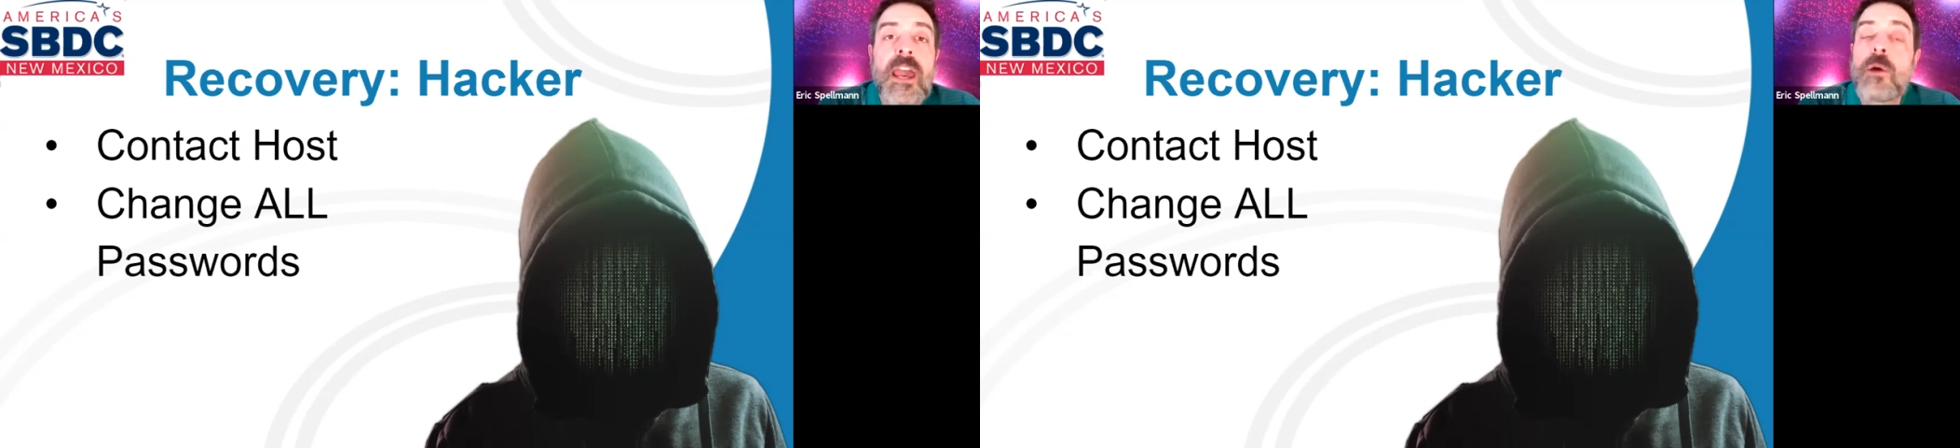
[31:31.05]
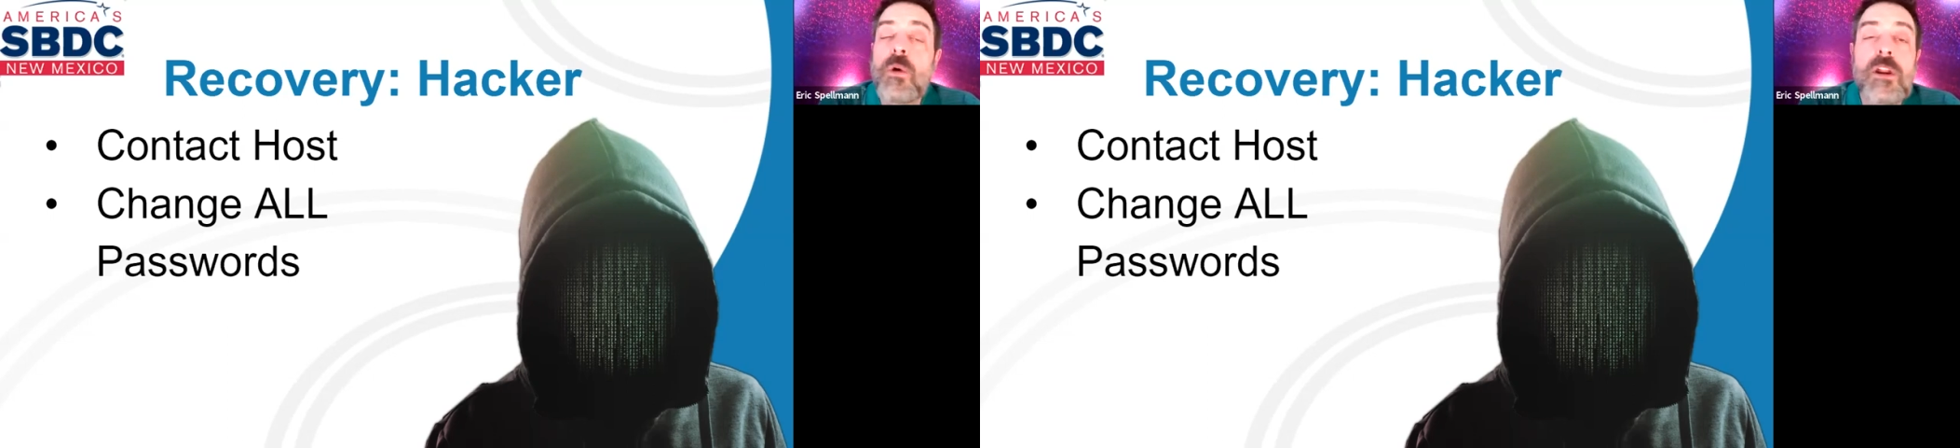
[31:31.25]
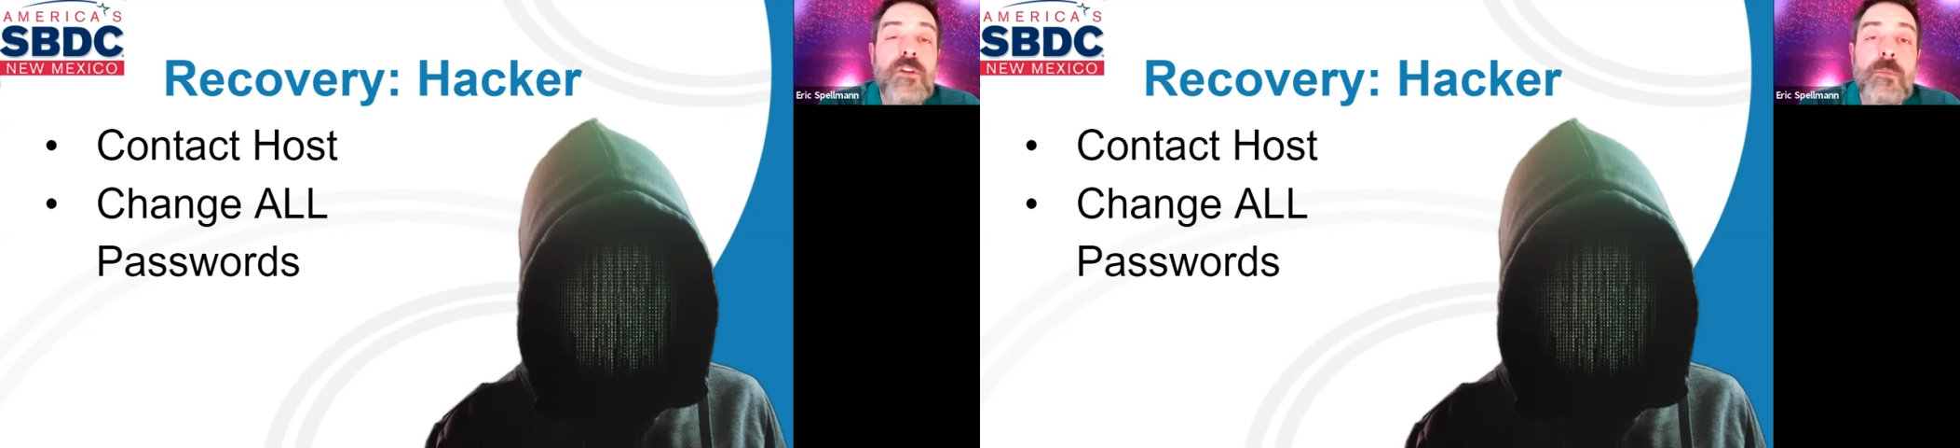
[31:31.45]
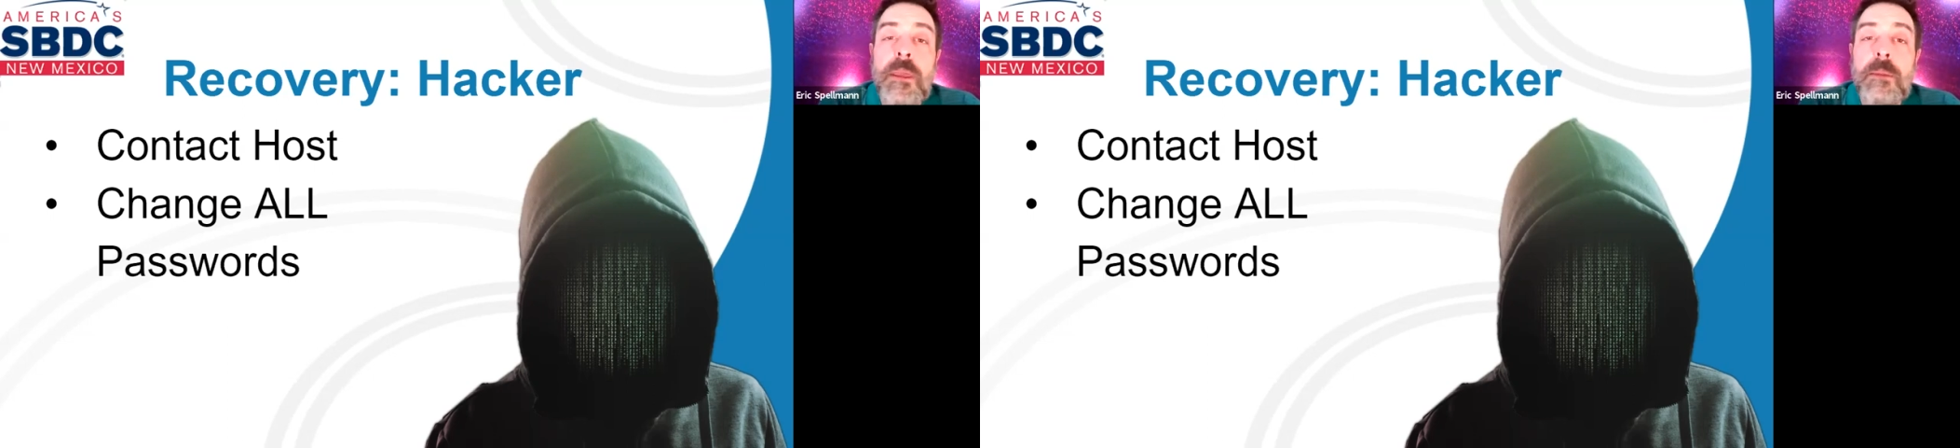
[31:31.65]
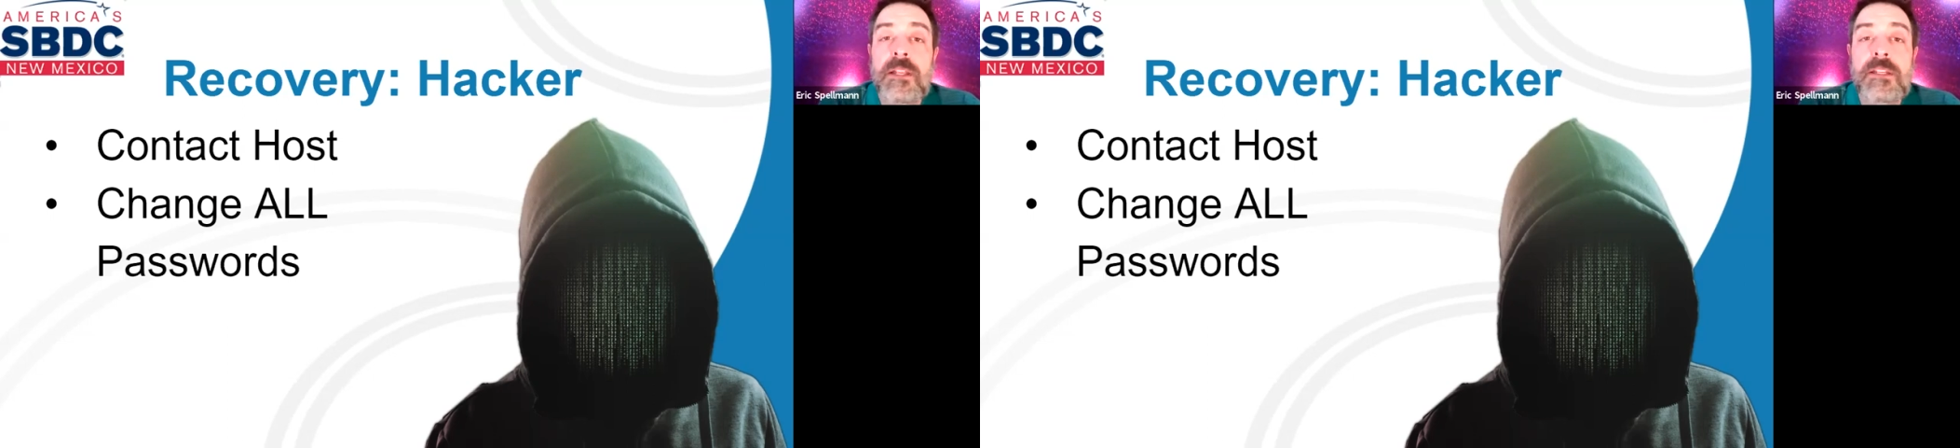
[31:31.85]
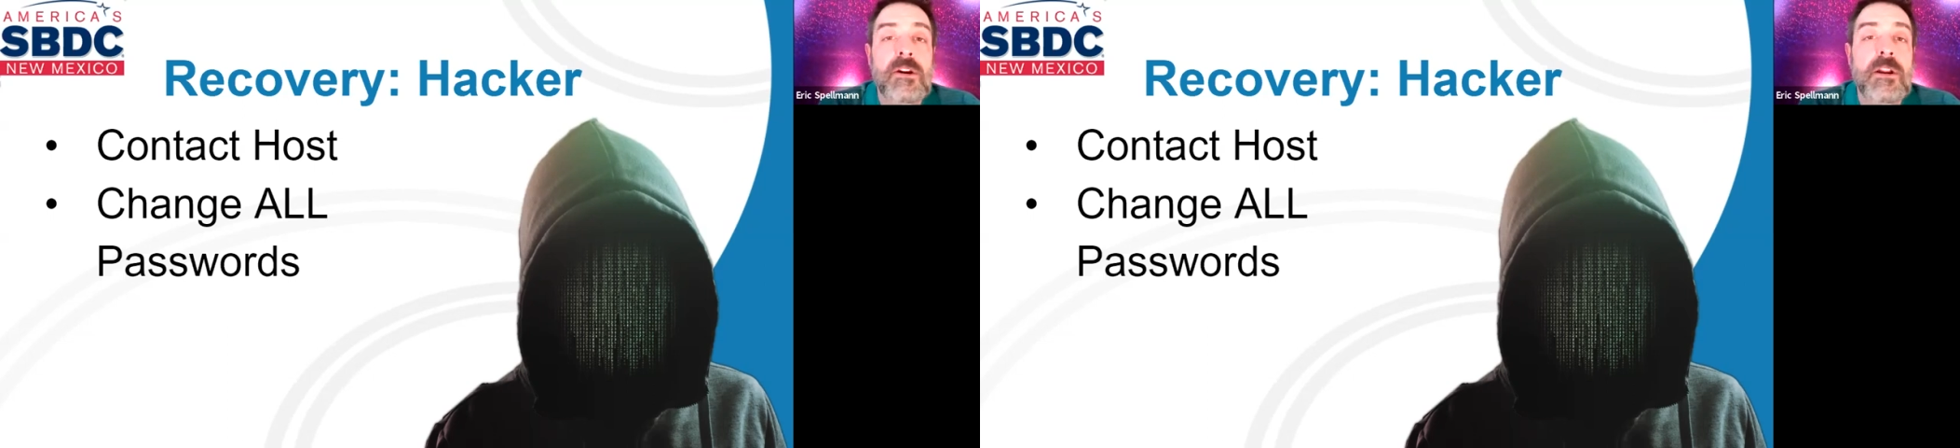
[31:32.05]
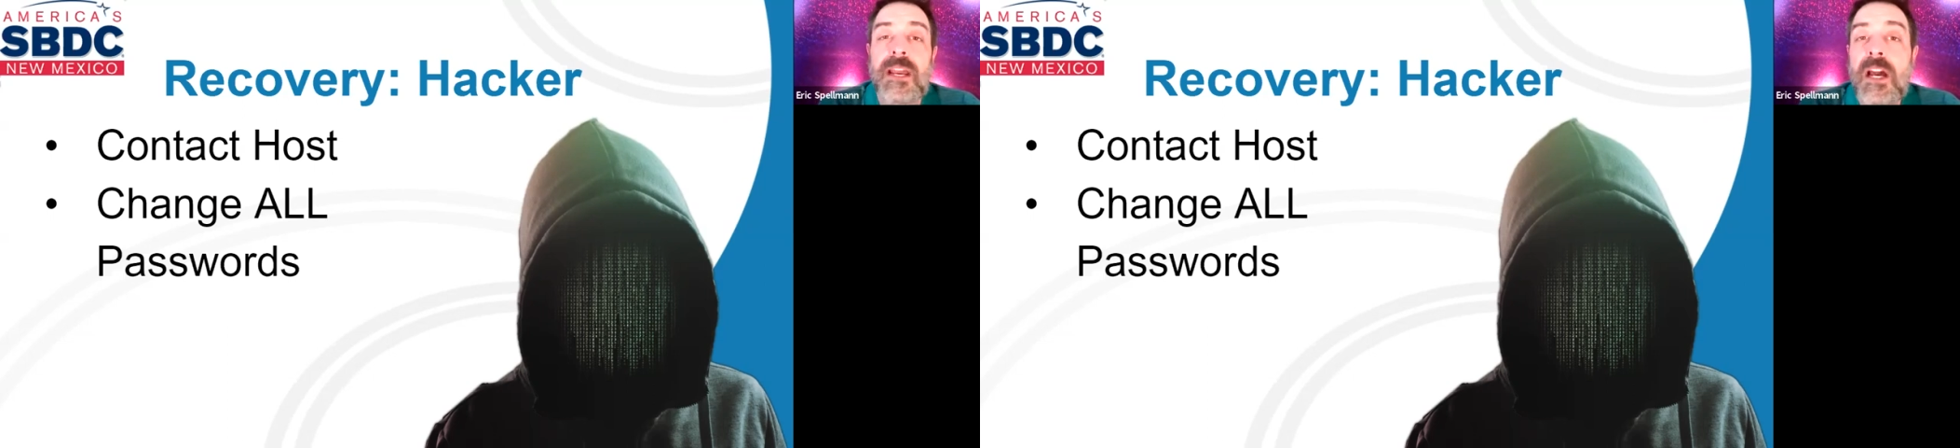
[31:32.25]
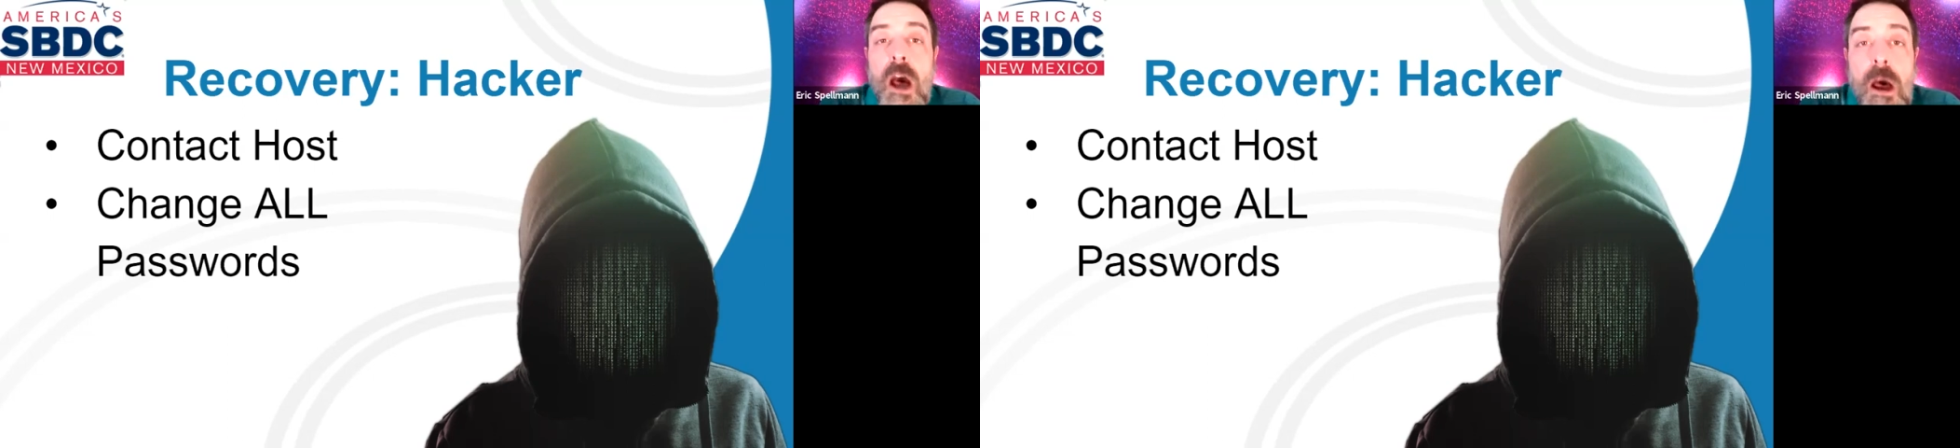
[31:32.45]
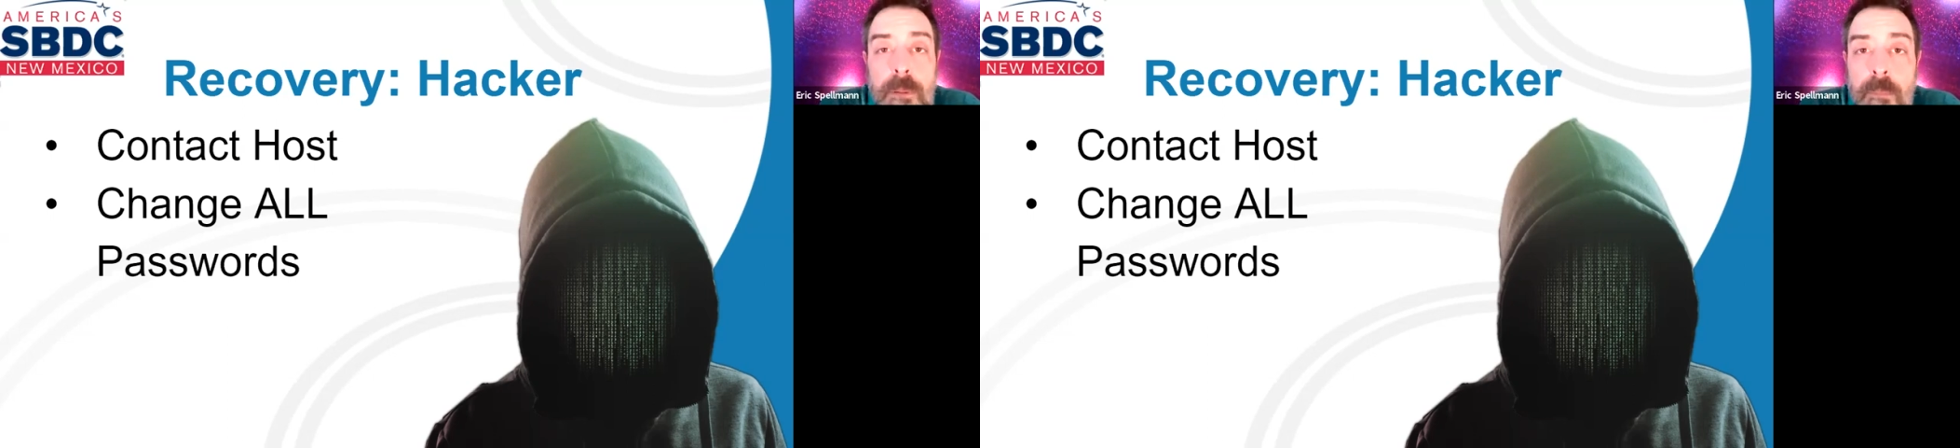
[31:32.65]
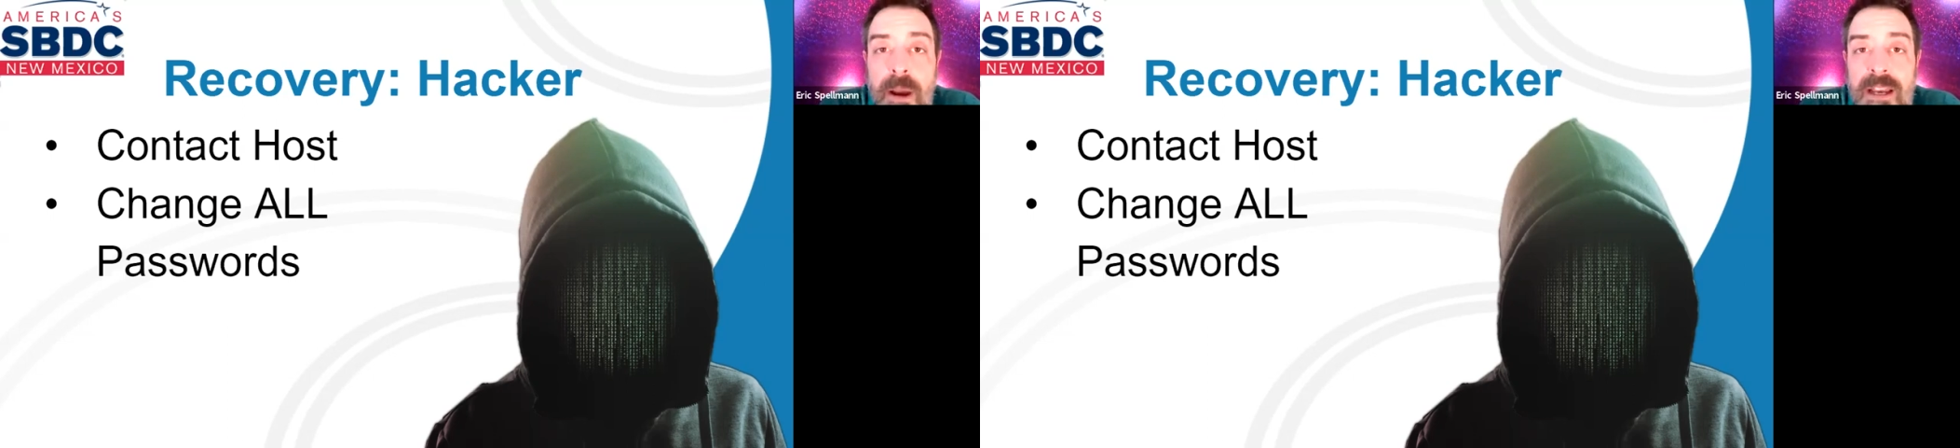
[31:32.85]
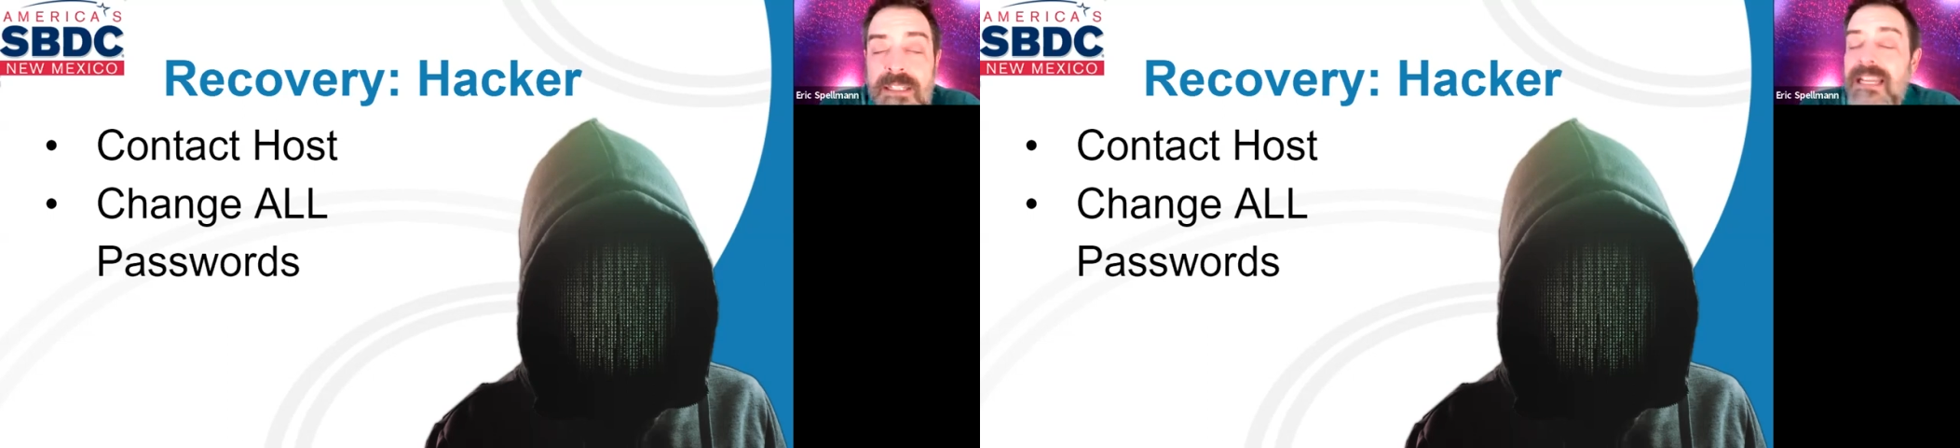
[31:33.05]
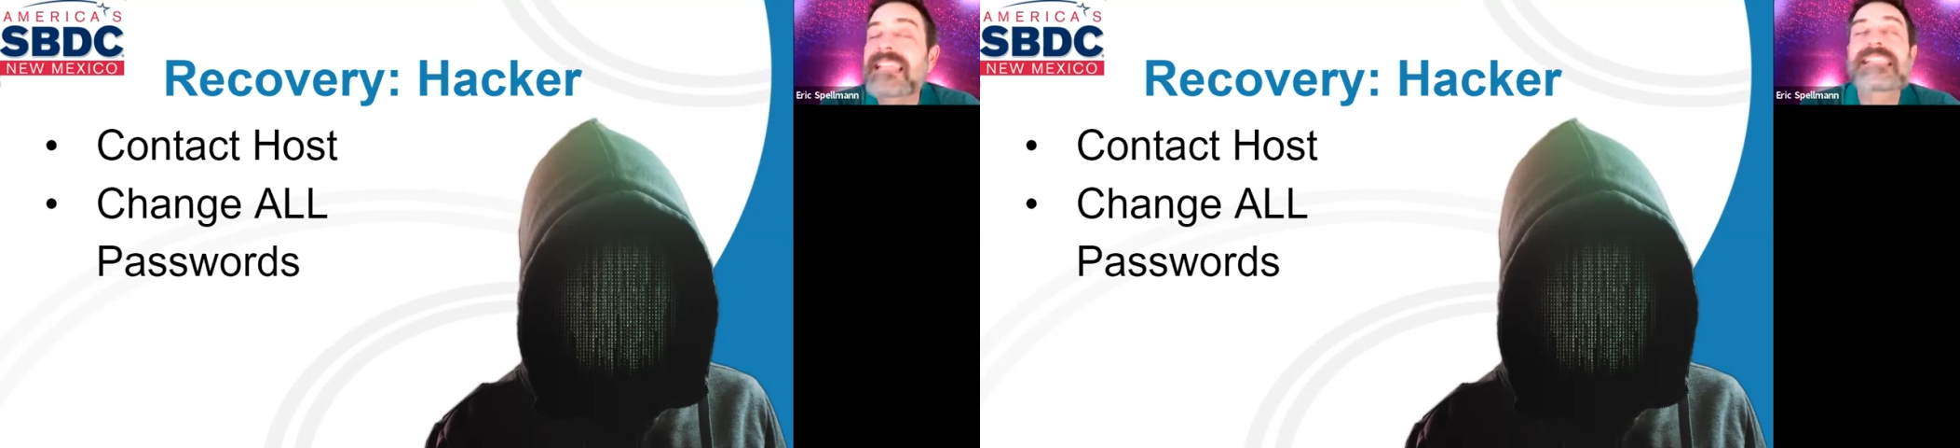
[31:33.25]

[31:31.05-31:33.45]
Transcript: and one of your people has already been compromised